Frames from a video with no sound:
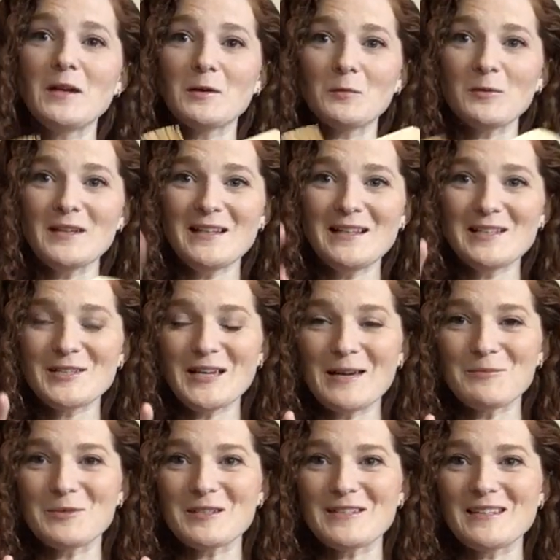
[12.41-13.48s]
are reading
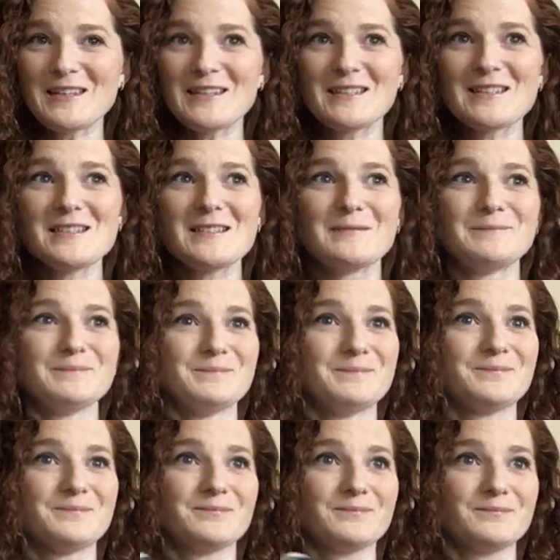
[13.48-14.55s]
chapter 6.
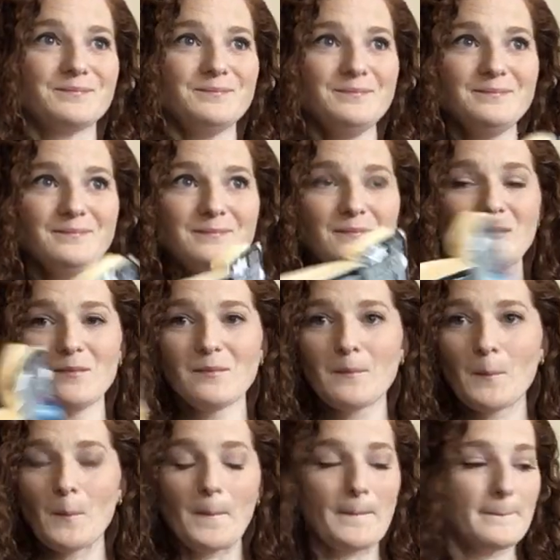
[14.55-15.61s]

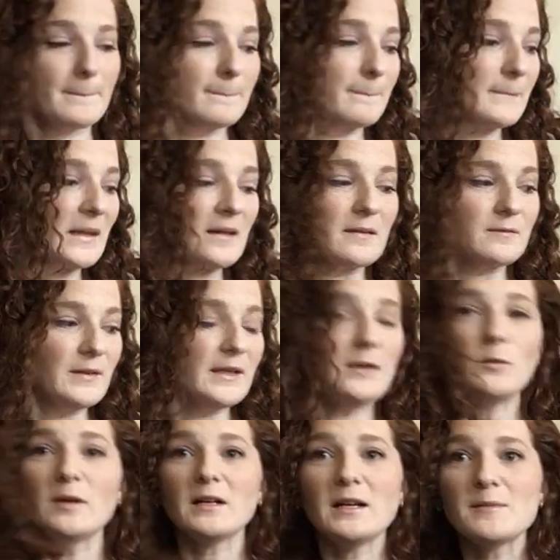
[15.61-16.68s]
If
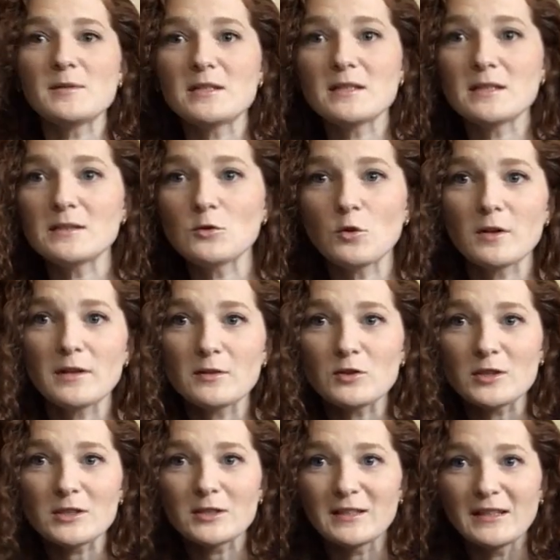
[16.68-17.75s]
anyone comes to the door, they're
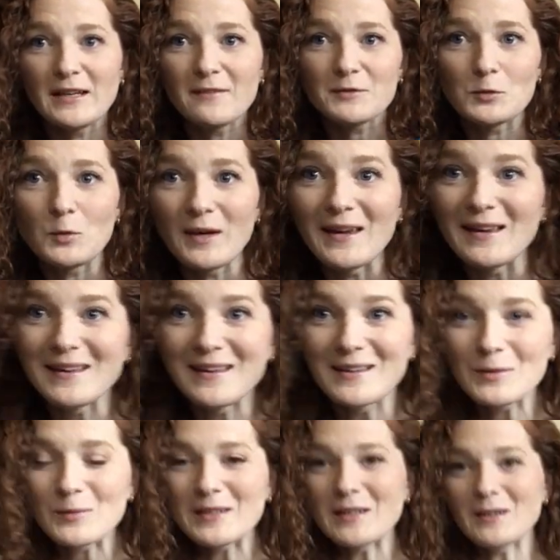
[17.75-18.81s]
just going to have to wait.
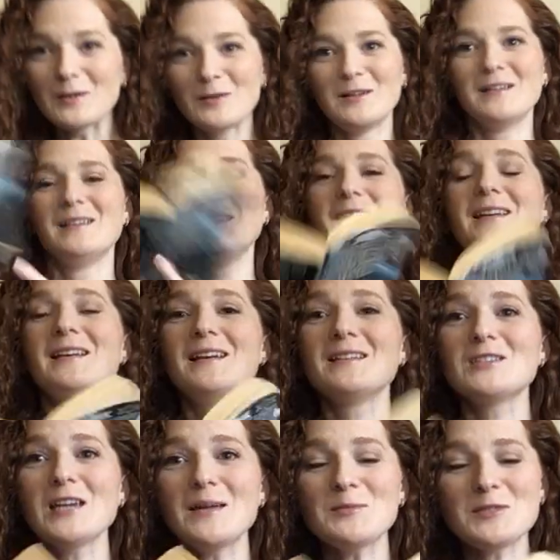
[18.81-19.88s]
Here we go.
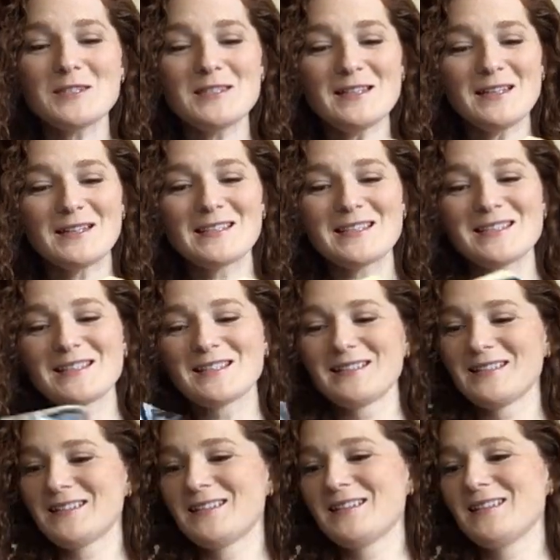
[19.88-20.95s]
Chapter 6,
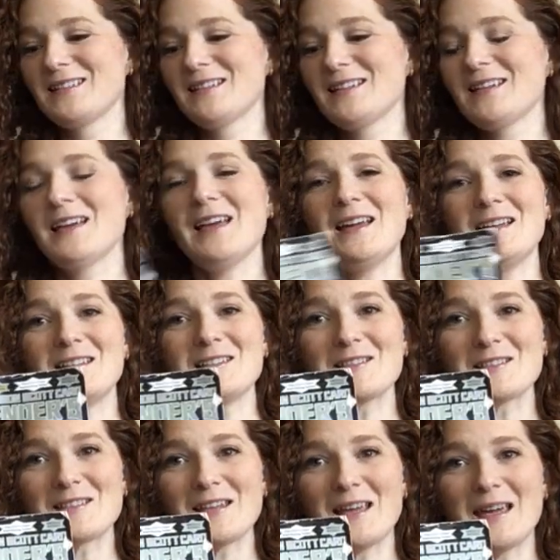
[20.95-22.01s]

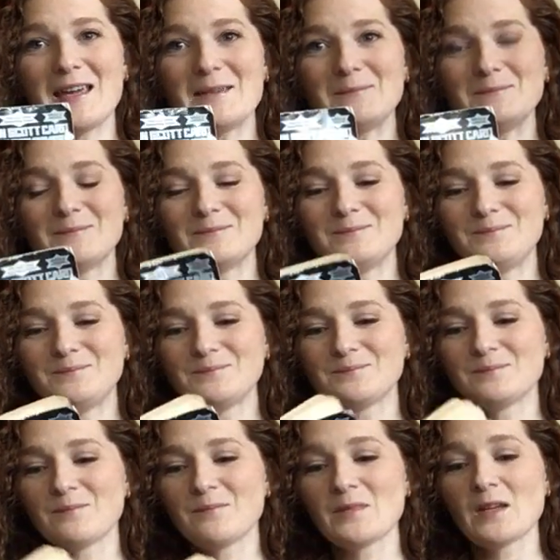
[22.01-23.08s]
Ender's Game,
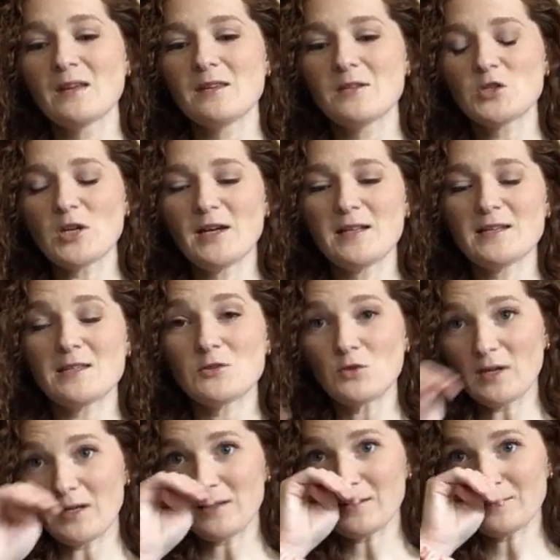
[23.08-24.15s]
The Giant's Drink.